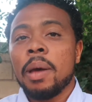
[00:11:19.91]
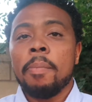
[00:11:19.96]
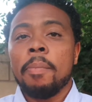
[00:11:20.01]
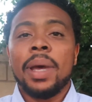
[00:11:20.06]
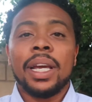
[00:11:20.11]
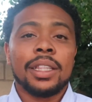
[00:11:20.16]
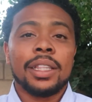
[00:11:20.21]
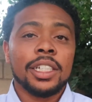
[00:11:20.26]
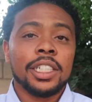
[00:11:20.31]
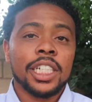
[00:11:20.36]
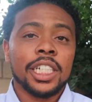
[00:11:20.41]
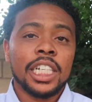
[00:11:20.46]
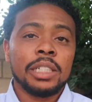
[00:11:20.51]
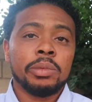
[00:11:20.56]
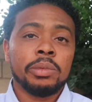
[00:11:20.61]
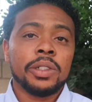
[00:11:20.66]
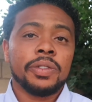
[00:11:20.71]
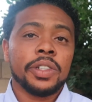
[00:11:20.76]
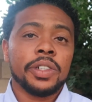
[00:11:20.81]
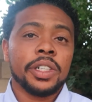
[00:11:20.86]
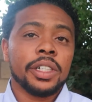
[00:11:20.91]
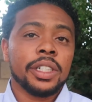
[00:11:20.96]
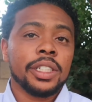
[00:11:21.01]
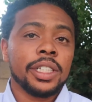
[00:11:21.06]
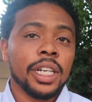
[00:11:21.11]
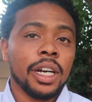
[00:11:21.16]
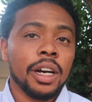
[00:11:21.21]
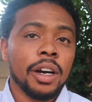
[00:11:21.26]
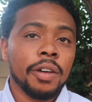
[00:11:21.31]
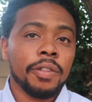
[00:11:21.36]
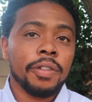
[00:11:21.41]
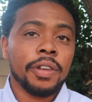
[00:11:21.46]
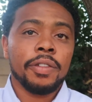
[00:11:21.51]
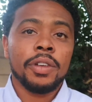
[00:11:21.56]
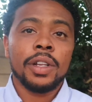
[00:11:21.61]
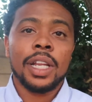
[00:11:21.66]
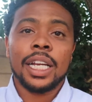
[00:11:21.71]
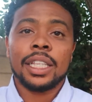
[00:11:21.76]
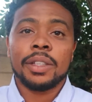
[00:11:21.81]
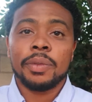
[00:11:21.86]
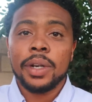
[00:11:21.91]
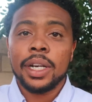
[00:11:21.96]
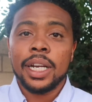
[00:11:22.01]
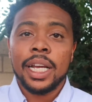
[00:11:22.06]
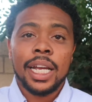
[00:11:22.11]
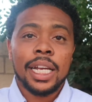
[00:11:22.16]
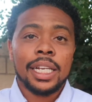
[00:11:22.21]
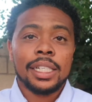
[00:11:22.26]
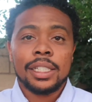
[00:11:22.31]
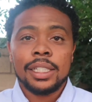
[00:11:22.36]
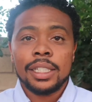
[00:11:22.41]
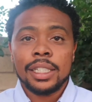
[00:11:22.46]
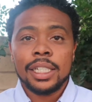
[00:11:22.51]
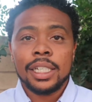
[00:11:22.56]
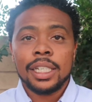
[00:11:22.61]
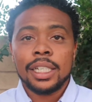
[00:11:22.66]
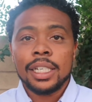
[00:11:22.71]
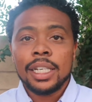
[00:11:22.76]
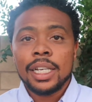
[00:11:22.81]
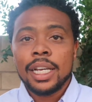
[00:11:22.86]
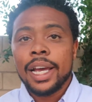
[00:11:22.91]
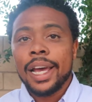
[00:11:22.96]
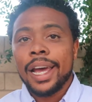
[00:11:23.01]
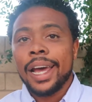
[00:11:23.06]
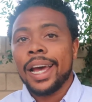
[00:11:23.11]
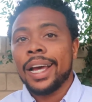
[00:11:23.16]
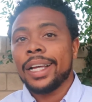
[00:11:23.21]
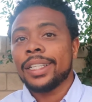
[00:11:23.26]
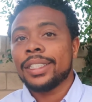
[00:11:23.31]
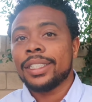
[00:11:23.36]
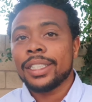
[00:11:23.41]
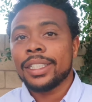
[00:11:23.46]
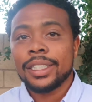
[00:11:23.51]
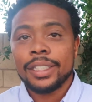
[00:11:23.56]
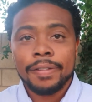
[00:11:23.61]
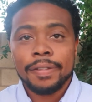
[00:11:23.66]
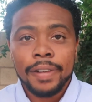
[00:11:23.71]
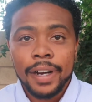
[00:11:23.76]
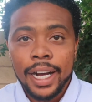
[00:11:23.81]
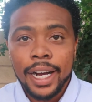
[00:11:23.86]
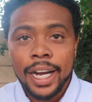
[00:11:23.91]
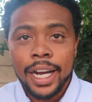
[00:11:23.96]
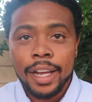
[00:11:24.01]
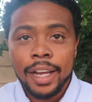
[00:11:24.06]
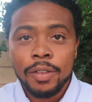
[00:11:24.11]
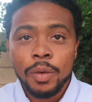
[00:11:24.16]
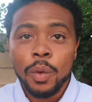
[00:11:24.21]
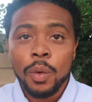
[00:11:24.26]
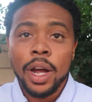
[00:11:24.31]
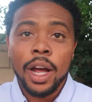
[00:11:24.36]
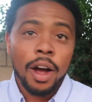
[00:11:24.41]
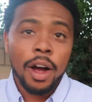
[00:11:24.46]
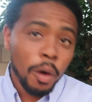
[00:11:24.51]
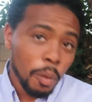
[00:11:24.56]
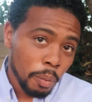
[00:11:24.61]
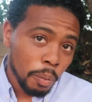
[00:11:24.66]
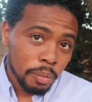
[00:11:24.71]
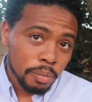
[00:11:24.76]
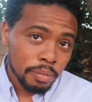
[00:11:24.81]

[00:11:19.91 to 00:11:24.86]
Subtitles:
Make the adjustments for yourself. If you like to run the AC at 65, well,